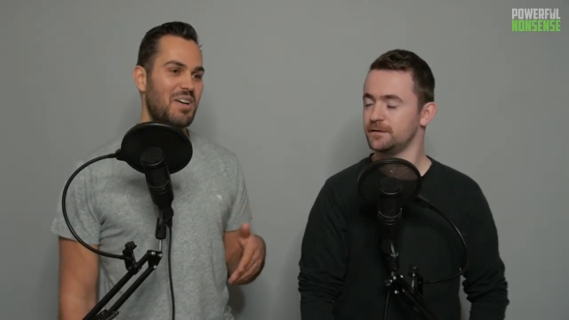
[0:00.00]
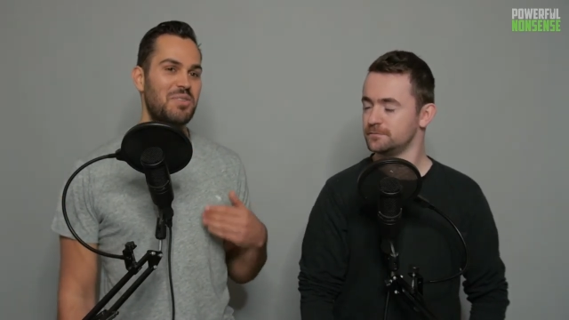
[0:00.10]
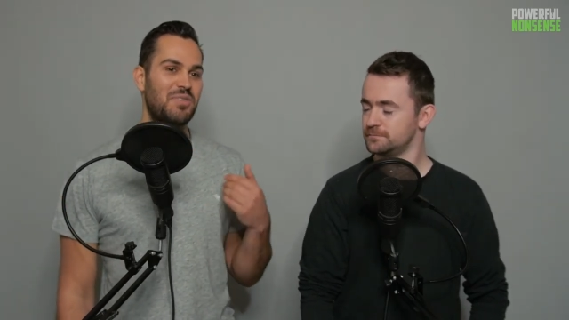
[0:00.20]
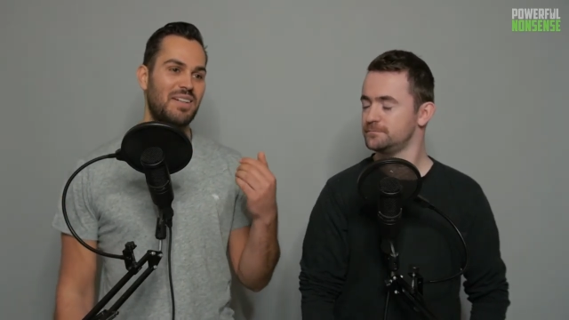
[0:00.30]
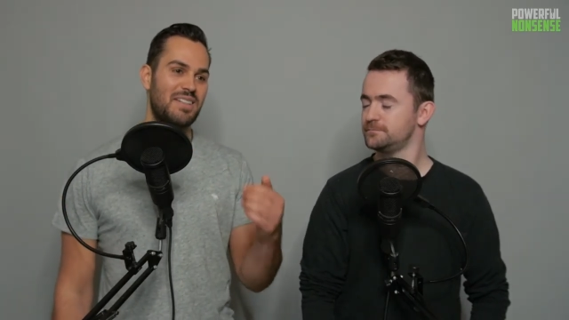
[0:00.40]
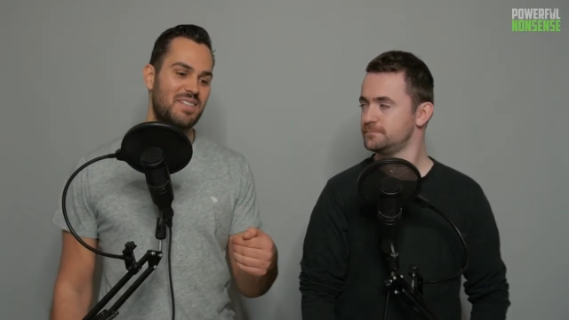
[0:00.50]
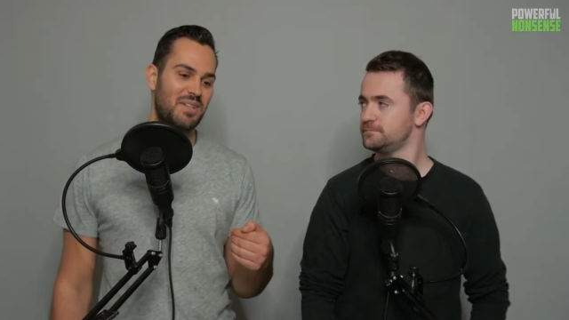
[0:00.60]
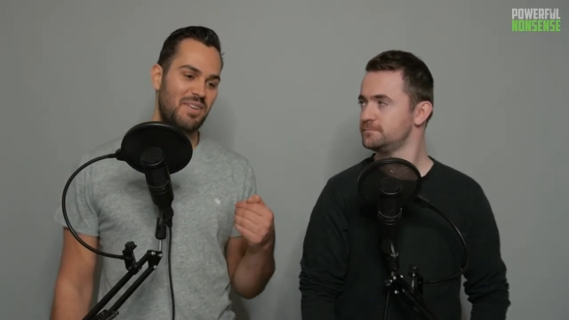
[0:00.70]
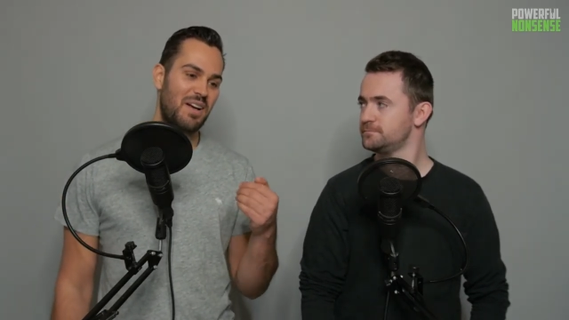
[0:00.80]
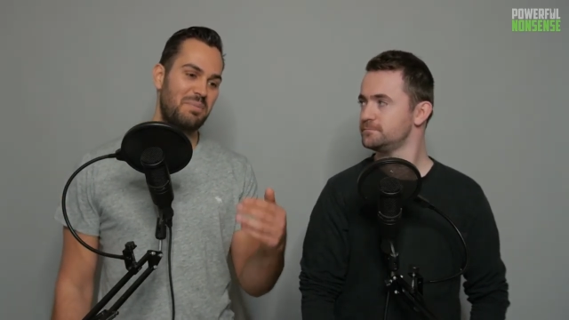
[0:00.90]
Speaker 1: everything is
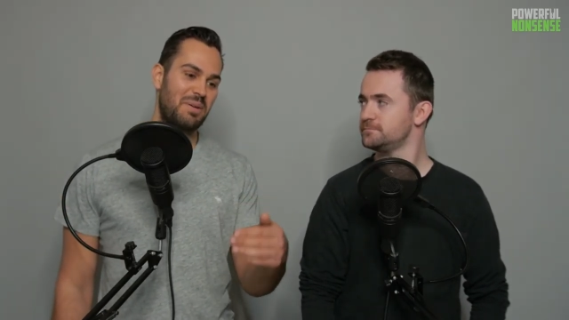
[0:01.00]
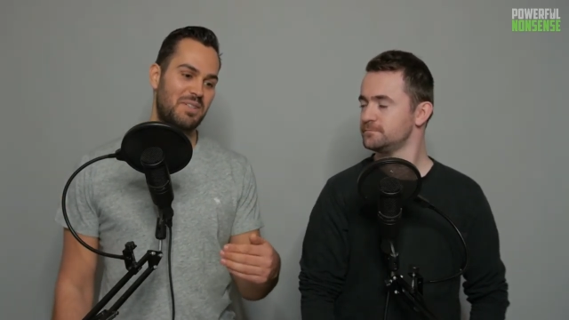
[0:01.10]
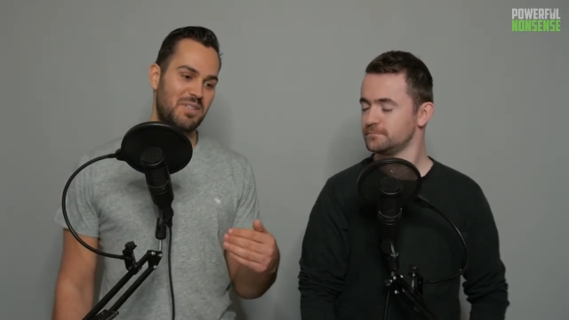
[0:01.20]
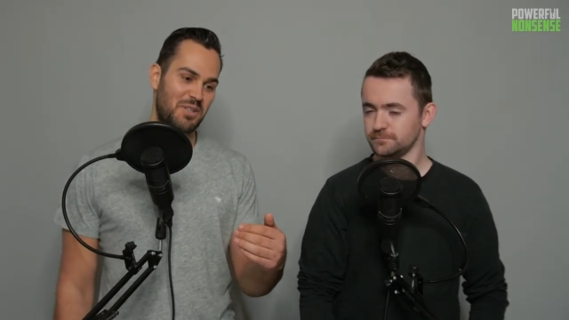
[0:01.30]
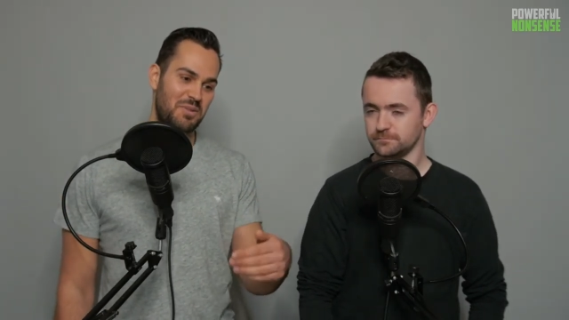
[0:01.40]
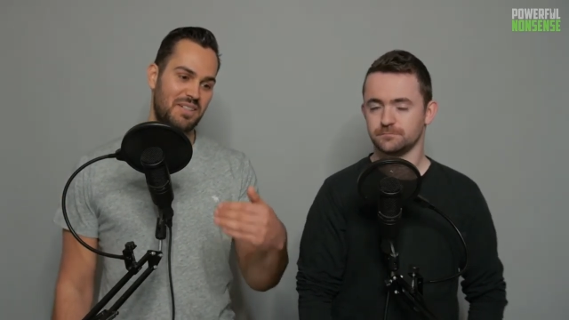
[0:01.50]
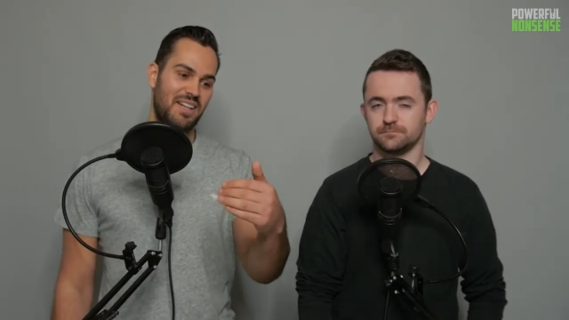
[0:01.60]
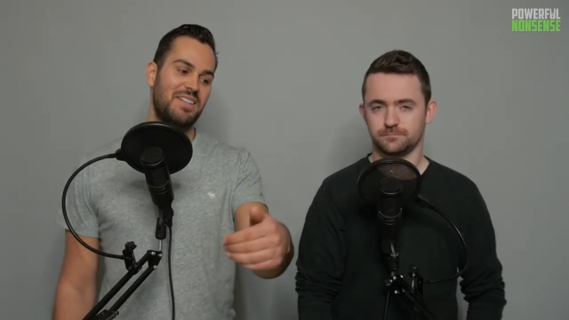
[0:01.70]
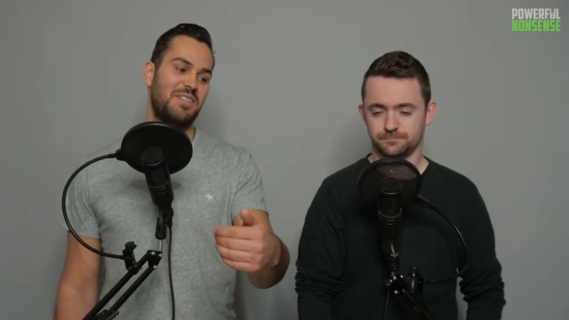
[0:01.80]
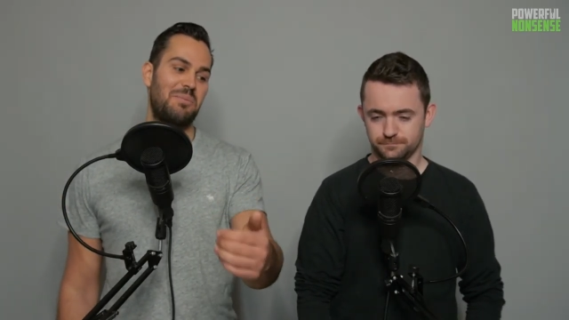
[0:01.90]
developing to you to
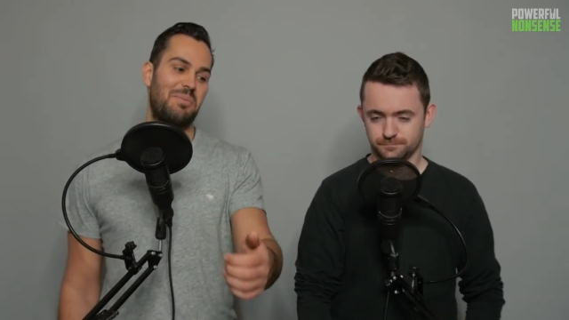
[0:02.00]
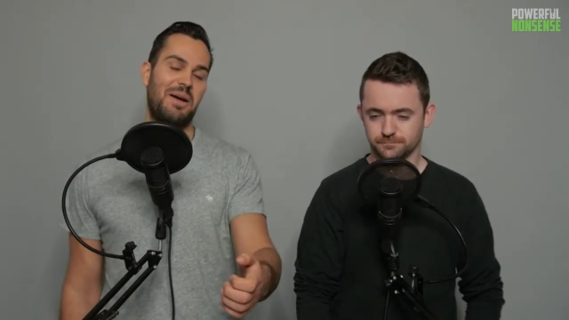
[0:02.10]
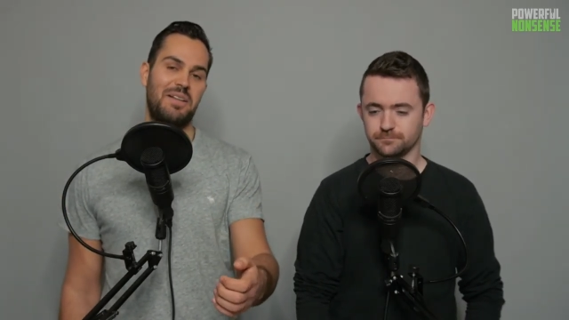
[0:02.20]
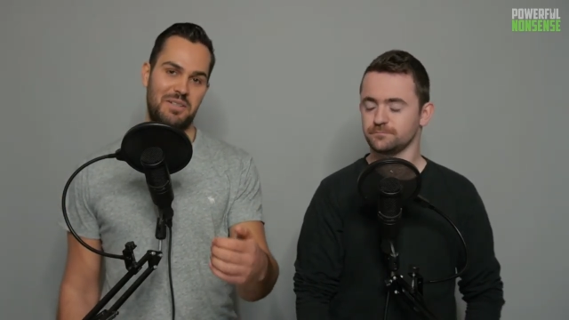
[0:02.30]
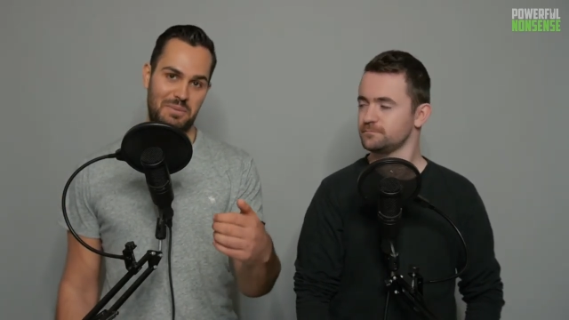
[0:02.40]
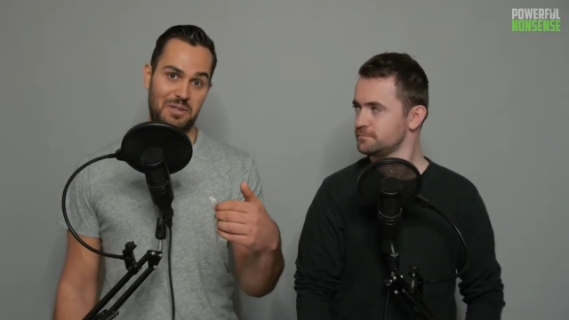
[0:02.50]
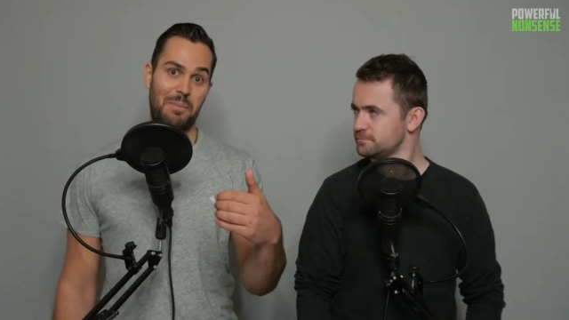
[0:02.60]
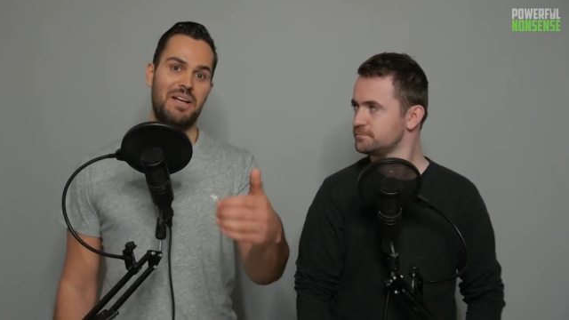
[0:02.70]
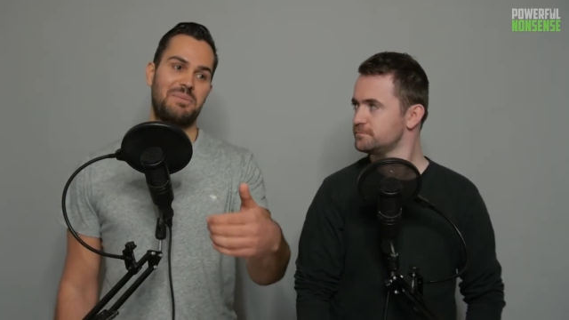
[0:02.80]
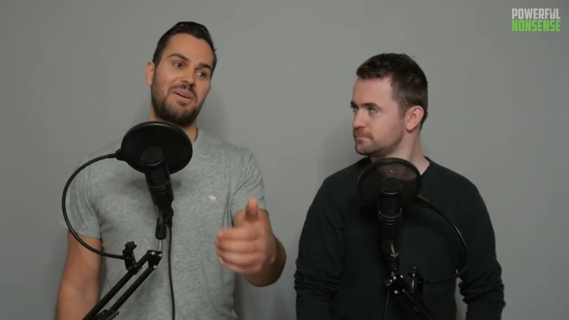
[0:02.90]
get to your be- to be your
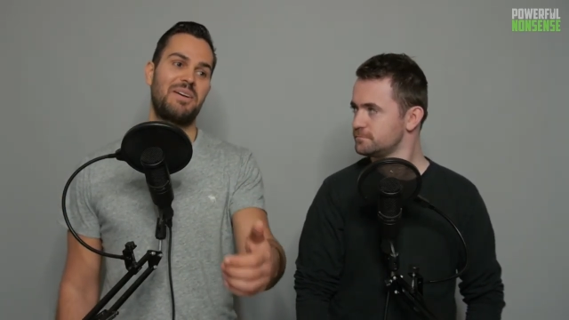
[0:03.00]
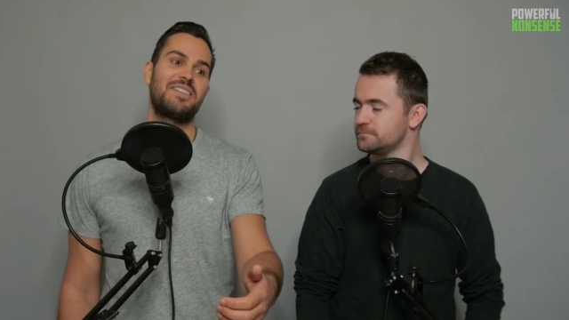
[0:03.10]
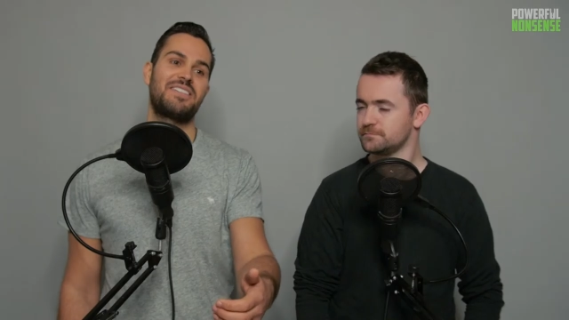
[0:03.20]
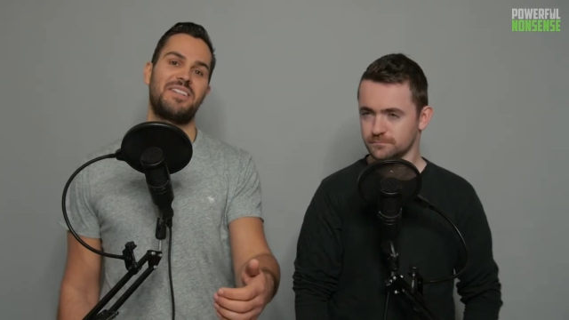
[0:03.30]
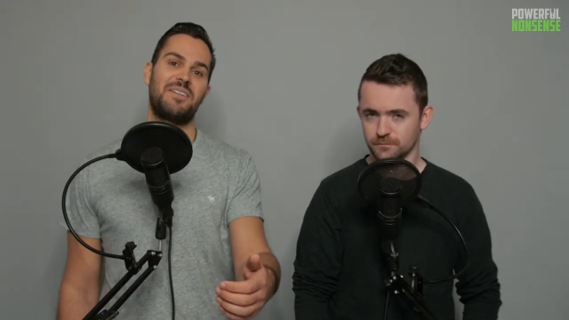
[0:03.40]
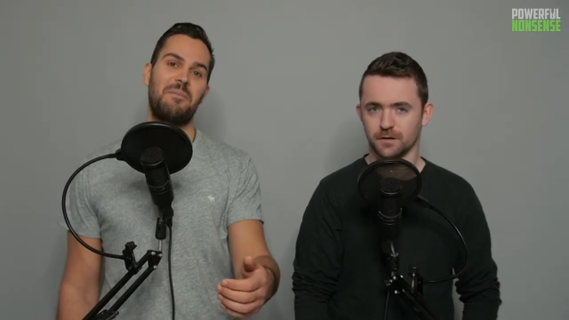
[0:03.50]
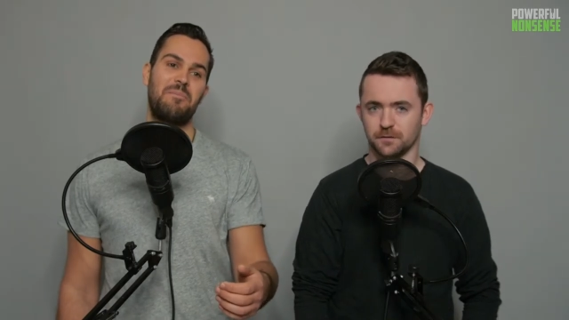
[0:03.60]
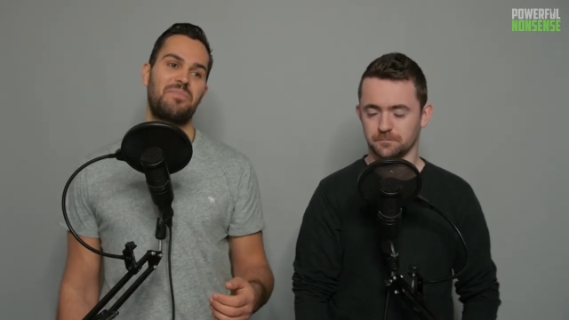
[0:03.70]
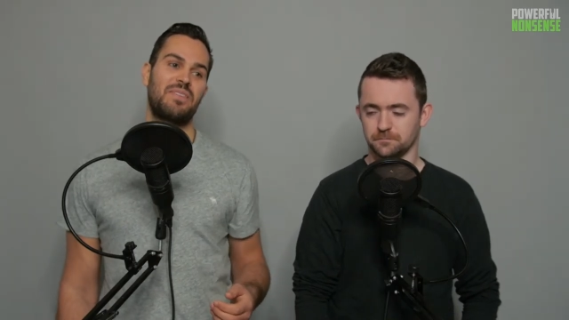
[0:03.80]
best person yeah